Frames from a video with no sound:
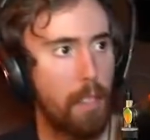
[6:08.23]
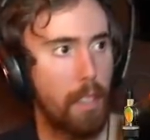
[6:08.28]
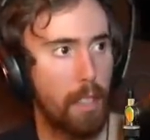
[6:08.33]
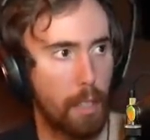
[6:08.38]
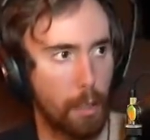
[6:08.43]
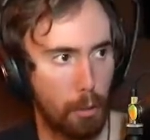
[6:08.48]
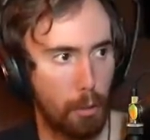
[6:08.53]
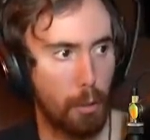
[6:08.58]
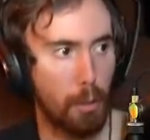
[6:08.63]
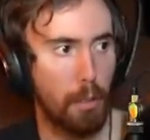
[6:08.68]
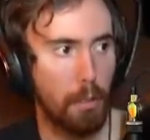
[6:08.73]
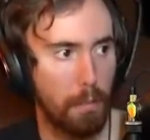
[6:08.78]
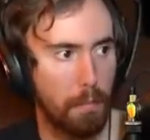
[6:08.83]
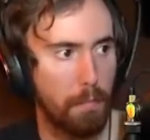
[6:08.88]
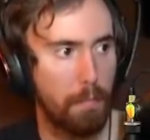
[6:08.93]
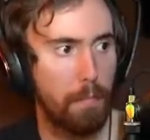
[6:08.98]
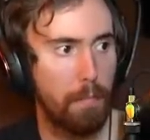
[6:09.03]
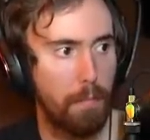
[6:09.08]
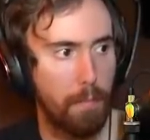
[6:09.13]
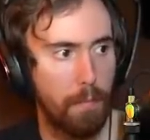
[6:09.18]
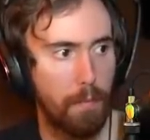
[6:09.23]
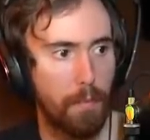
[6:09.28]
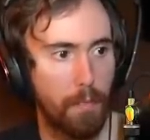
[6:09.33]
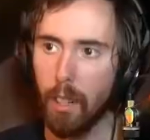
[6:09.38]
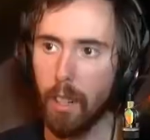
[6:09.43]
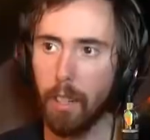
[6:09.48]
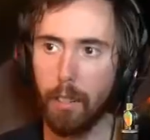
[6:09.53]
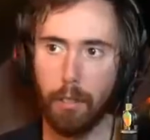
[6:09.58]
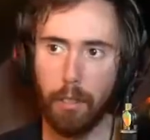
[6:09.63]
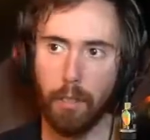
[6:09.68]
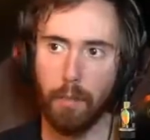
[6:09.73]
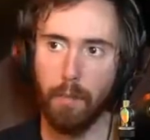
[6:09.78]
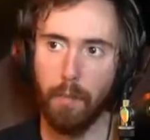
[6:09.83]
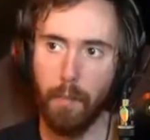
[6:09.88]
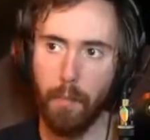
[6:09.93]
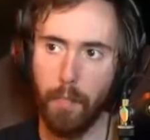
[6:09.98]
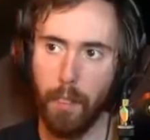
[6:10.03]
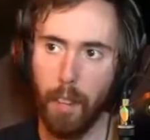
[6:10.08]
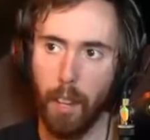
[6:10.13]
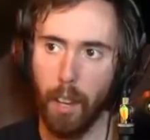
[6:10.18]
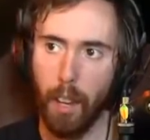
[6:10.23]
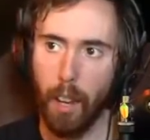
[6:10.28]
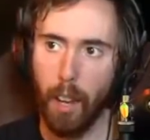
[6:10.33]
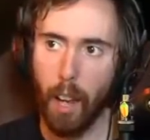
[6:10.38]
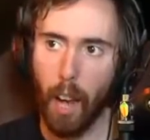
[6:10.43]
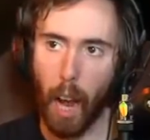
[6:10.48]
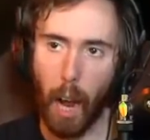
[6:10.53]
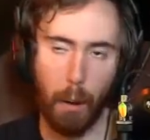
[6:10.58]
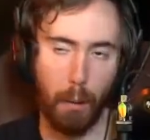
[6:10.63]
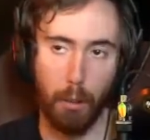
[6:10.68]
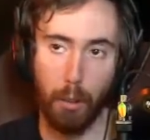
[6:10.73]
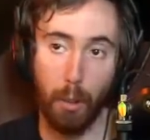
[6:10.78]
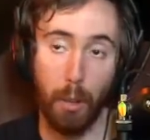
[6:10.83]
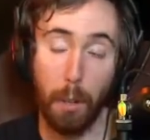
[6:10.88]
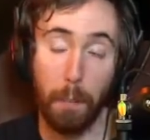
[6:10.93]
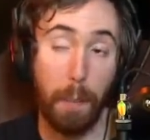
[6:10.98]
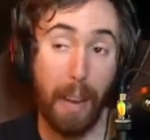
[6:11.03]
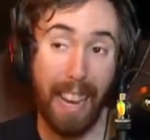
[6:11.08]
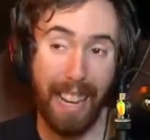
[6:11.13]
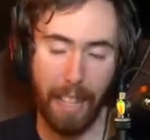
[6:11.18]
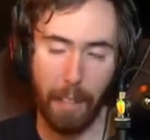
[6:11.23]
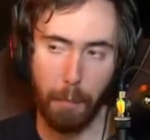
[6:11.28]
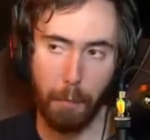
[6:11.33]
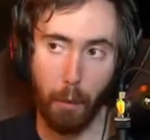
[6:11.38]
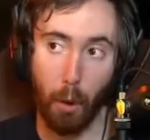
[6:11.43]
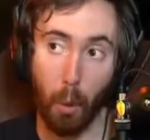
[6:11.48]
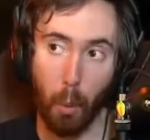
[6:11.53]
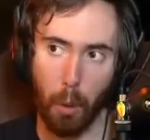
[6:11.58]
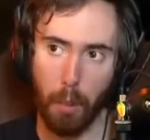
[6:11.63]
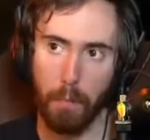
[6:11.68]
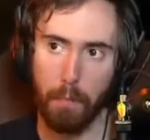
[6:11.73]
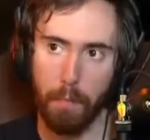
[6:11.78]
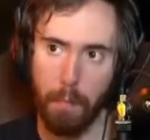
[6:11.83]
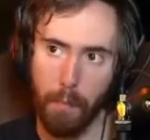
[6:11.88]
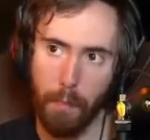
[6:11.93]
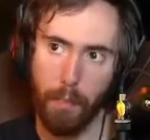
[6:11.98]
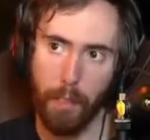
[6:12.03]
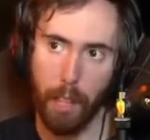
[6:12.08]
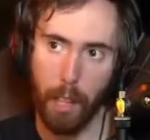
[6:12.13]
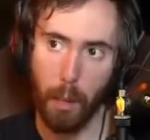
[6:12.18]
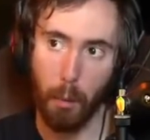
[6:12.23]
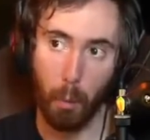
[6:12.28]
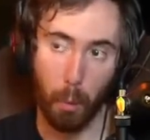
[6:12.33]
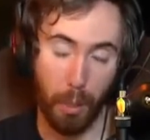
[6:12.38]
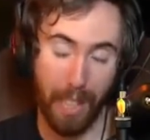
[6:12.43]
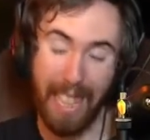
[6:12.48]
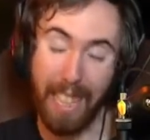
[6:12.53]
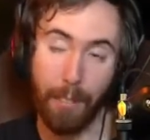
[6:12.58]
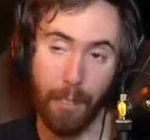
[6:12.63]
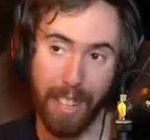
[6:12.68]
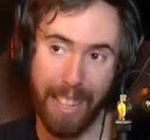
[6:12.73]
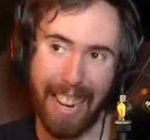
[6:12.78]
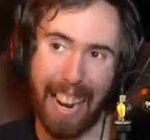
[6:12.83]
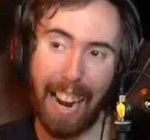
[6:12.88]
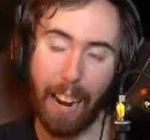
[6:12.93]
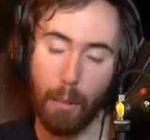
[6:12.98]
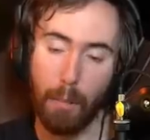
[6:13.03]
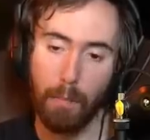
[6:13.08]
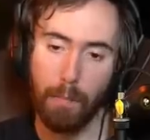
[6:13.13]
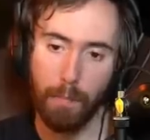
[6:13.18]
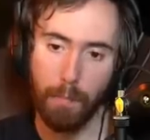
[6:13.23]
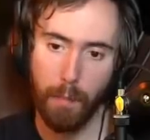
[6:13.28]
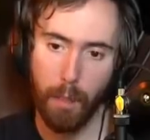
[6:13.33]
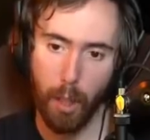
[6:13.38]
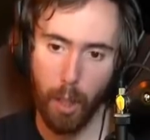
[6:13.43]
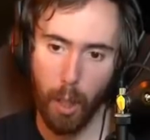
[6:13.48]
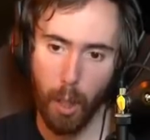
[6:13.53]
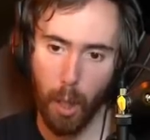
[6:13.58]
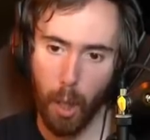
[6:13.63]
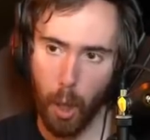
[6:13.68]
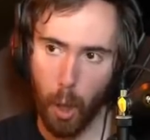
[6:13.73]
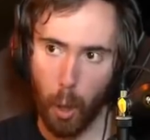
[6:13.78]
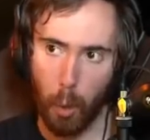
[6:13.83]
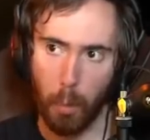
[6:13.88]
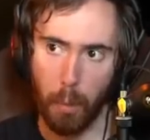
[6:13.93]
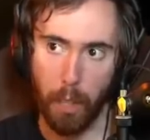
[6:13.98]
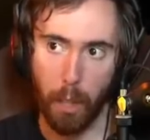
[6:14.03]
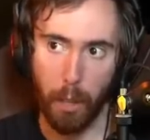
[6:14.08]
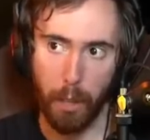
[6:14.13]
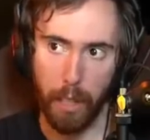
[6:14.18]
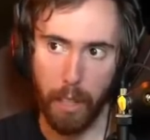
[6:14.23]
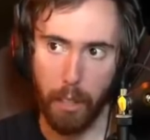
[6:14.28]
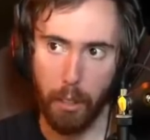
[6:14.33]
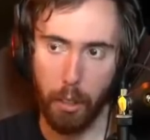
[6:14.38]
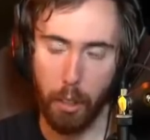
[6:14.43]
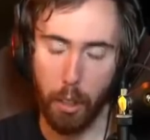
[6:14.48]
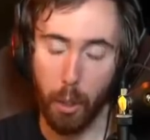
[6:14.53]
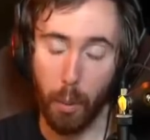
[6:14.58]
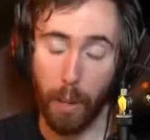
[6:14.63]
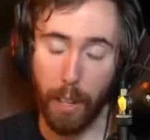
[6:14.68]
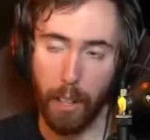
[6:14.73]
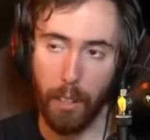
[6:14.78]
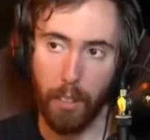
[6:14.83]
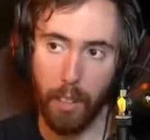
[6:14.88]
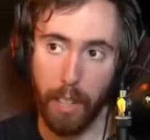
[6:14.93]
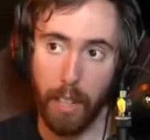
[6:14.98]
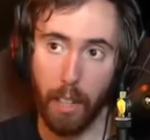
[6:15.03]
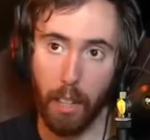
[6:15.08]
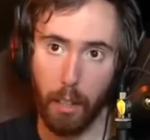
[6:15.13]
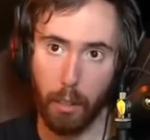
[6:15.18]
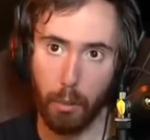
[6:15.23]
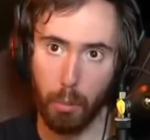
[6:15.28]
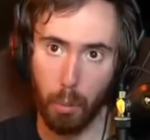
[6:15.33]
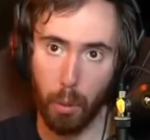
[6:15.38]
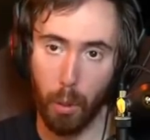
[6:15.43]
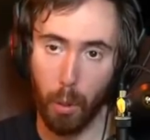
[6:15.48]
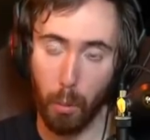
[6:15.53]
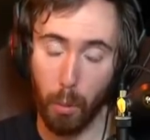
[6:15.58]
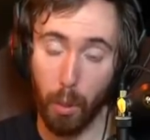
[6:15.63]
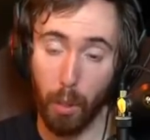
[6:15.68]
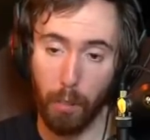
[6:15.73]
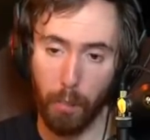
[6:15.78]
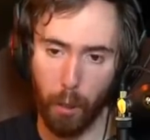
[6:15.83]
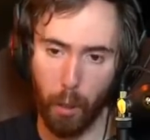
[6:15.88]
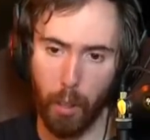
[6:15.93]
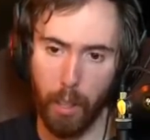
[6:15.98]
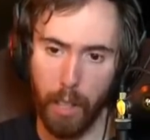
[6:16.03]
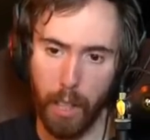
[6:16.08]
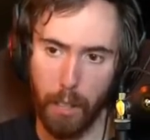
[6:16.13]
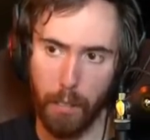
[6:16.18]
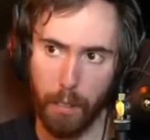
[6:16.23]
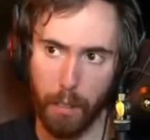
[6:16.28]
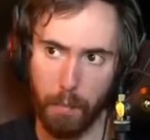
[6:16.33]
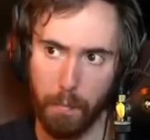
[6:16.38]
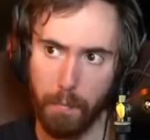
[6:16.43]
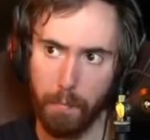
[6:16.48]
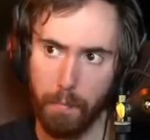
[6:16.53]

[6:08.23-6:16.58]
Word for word: He's cool. Listen, I was only paying it forward. We're even now. We don't need to do anything else. We're, we're very even.